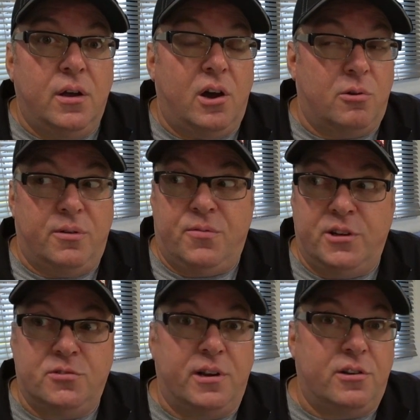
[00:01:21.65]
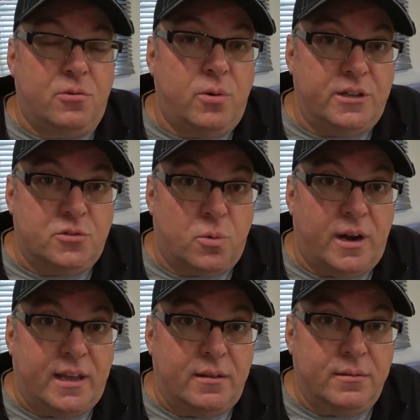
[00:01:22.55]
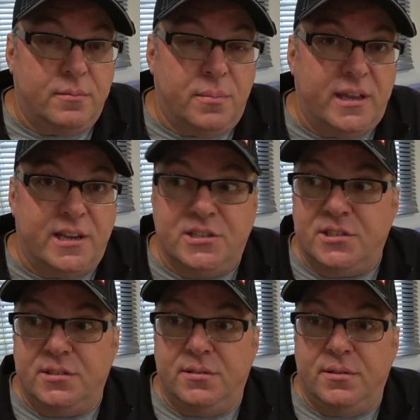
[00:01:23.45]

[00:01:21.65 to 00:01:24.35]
our refrigerator quits running because